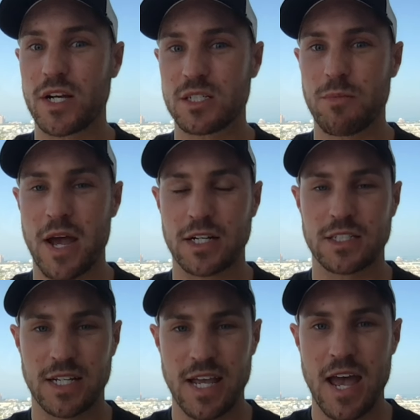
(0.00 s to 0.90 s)
expect
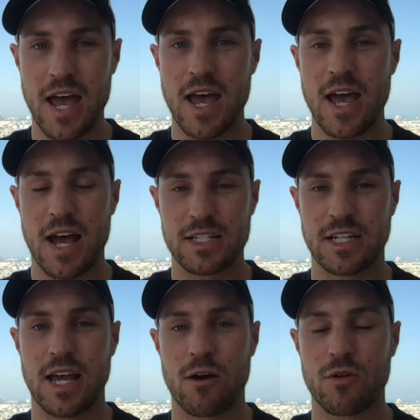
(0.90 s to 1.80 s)
to get as
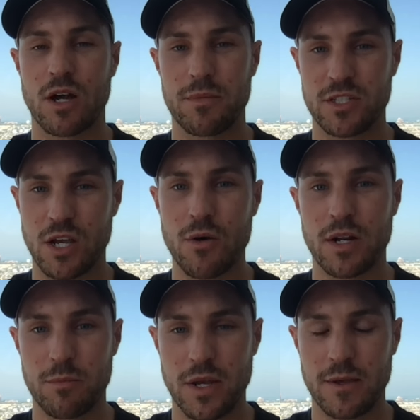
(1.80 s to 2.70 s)
an outcome is
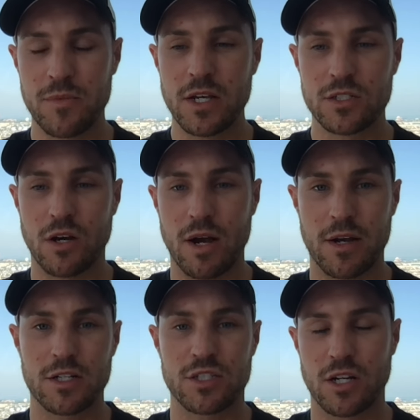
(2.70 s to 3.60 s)
going to be. So
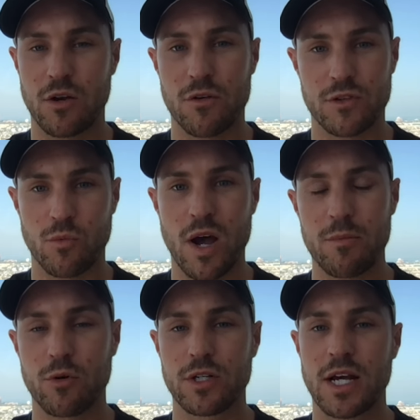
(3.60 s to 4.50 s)
I'm just going to go over to the
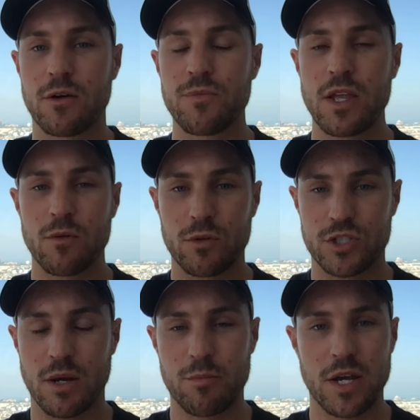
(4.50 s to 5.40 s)
whiteboard now. We'll
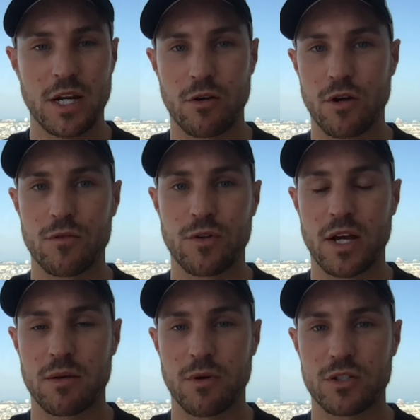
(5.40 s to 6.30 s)
jump in and I'll go through
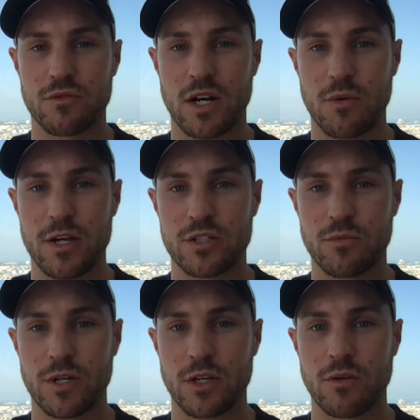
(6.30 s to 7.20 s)
that commercial
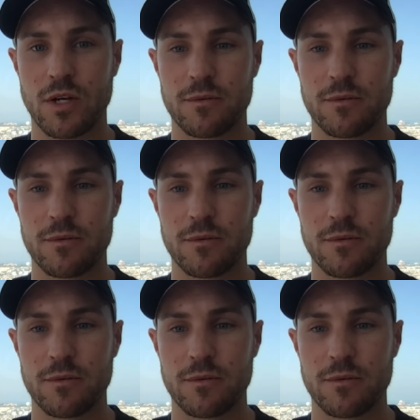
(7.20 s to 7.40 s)
valuation with you.